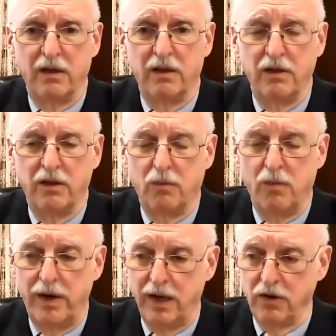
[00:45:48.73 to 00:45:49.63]
in the
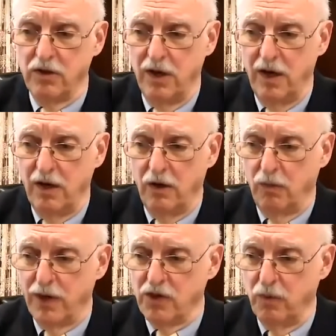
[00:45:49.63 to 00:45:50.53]
White House or
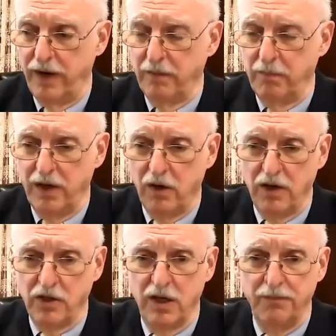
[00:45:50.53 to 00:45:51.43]
West Wing,
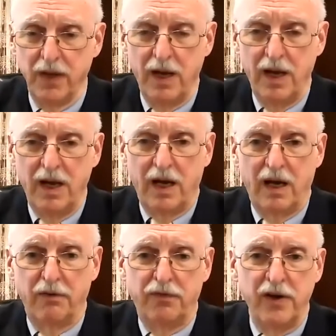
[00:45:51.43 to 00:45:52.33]
because
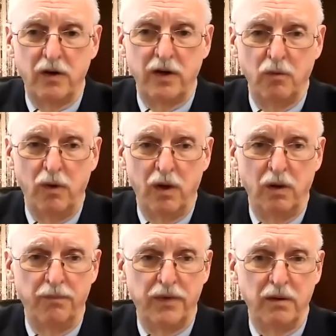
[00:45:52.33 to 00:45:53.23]
I fear it
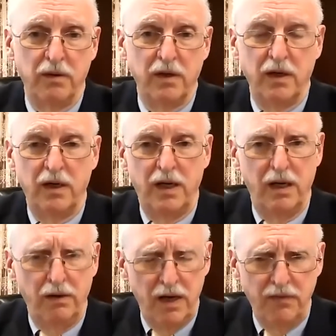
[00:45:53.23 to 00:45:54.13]
will,
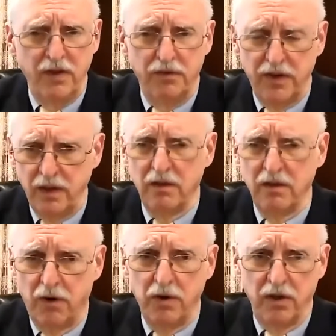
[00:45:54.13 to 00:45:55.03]
even if
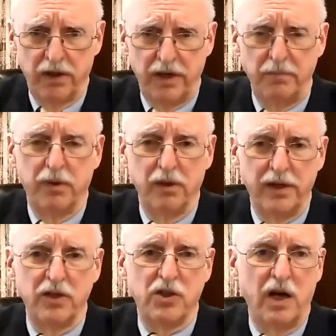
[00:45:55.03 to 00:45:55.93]
inadvertently,
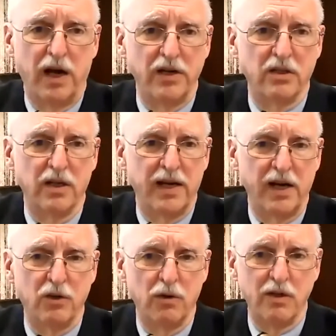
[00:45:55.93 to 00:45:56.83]
politicize
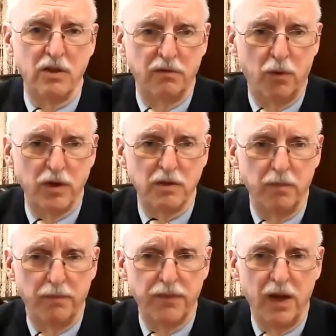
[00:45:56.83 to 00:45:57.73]
antitrust
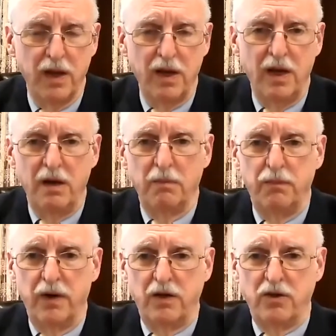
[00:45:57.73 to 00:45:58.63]
enforcement.
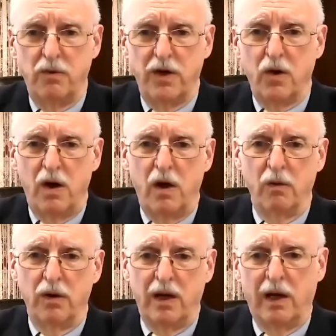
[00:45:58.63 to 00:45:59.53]
As you
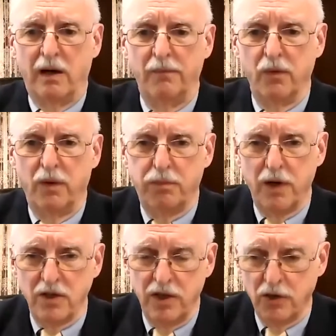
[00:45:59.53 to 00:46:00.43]
recall, when
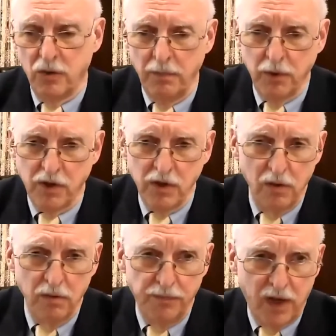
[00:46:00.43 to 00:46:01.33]
President Trump was
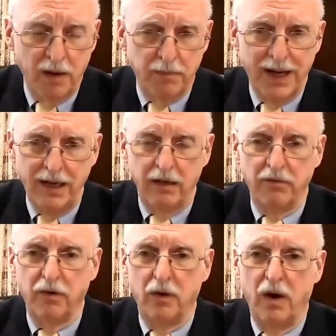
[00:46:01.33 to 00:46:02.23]
still campaigning
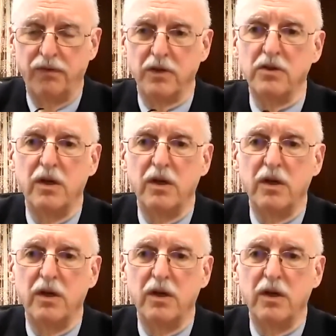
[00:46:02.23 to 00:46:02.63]
for office,